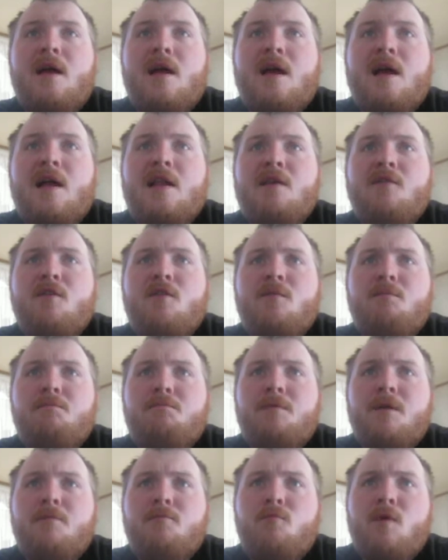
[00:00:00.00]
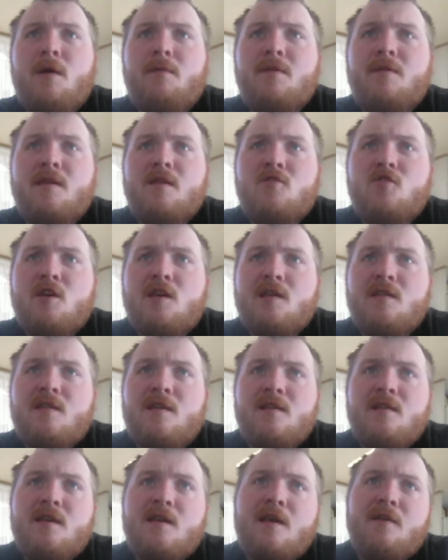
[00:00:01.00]
I never put rabbits and
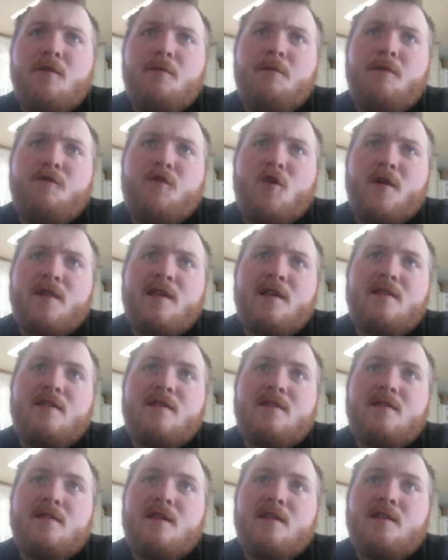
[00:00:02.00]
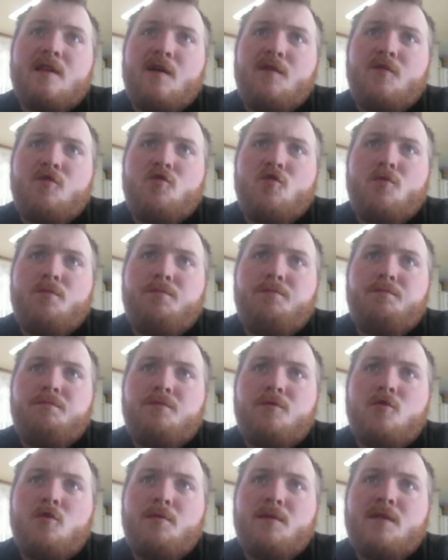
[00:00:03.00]
chickens in together before this, Discovery Zoo
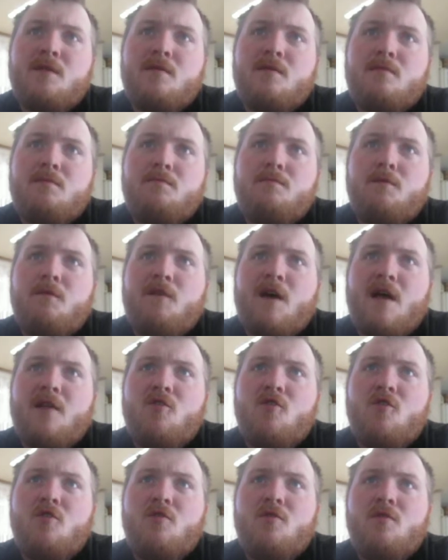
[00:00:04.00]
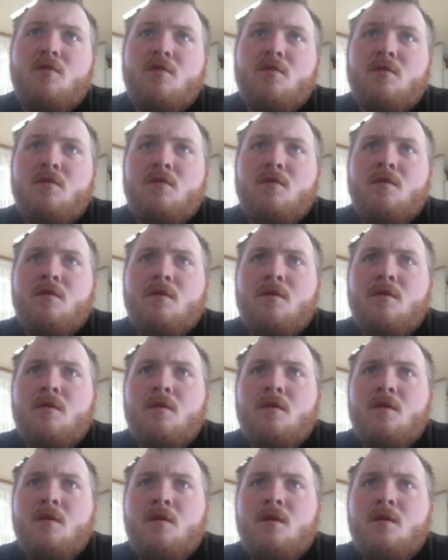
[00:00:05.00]
supervisor.
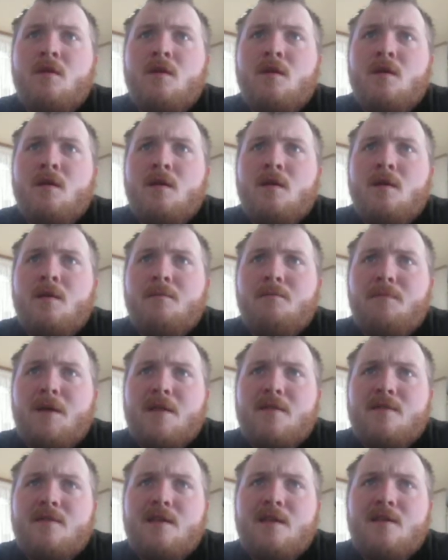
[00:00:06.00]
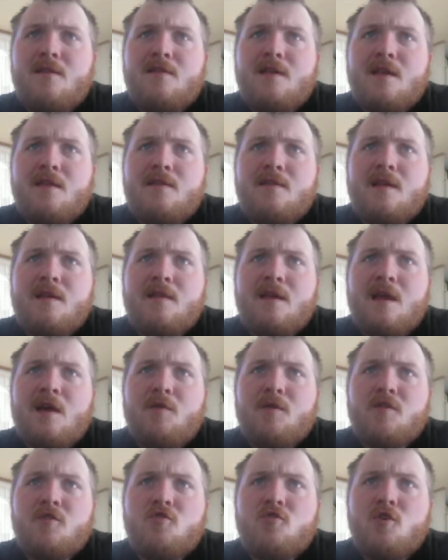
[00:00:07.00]
Pat Steele said Sunday, "I
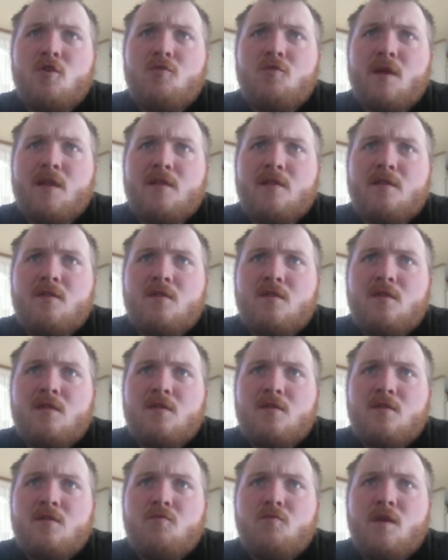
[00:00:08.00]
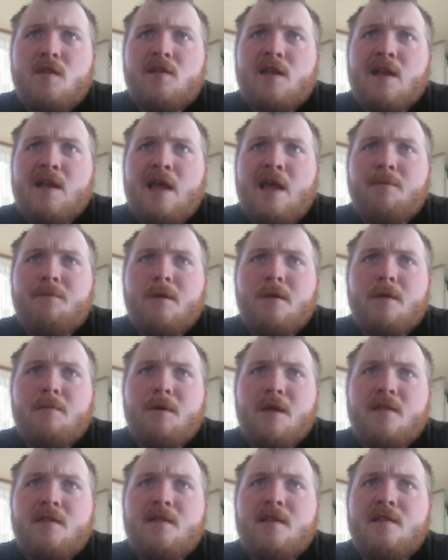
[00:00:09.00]
wasn't sure what was going to happen,
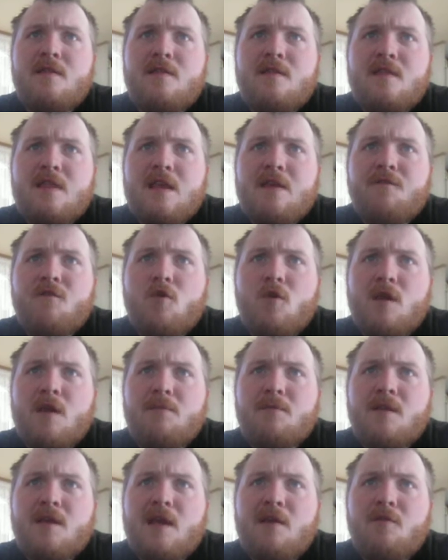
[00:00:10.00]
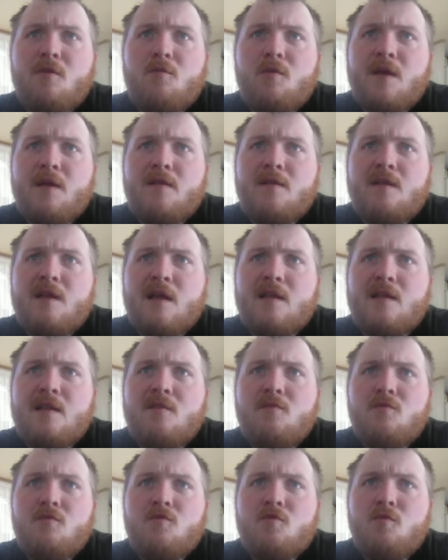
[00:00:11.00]
but since they've grown up together, we've
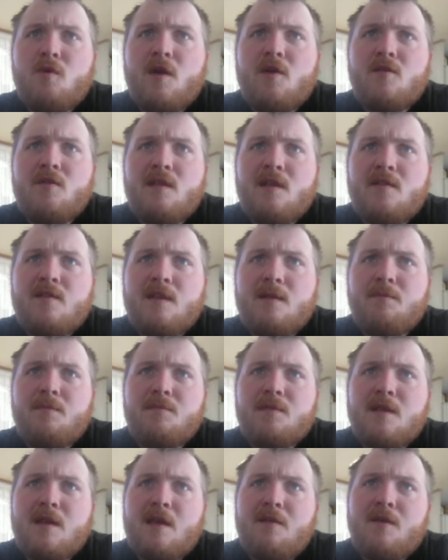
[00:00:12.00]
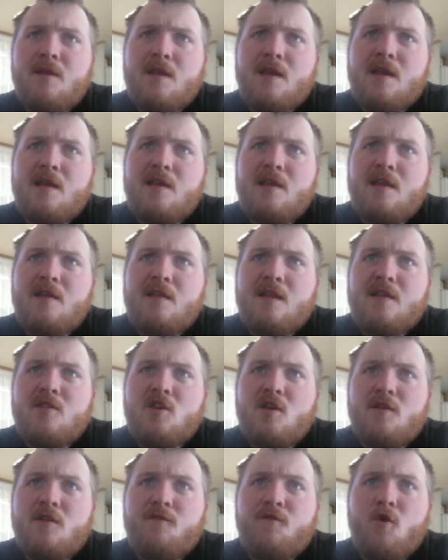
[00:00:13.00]
gotten to where they sleep together and they eat
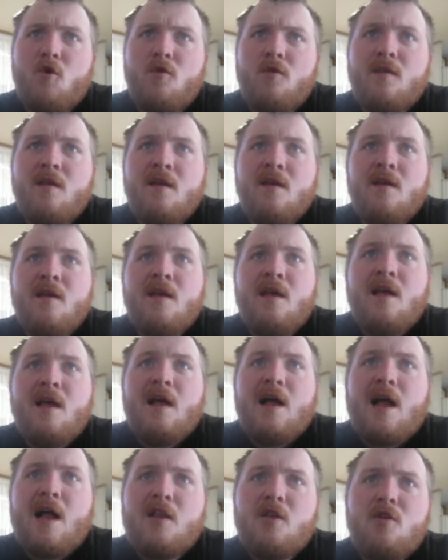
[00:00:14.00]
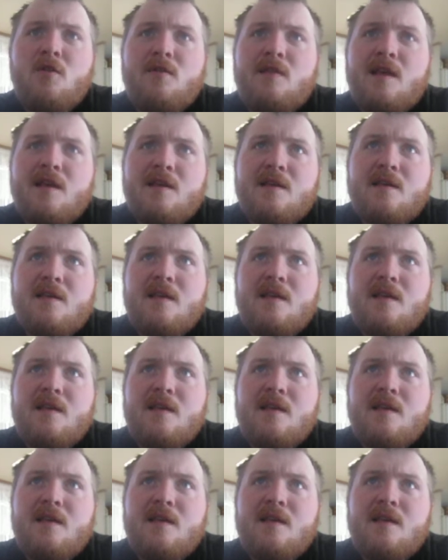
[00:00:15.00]
each other's food. I don't think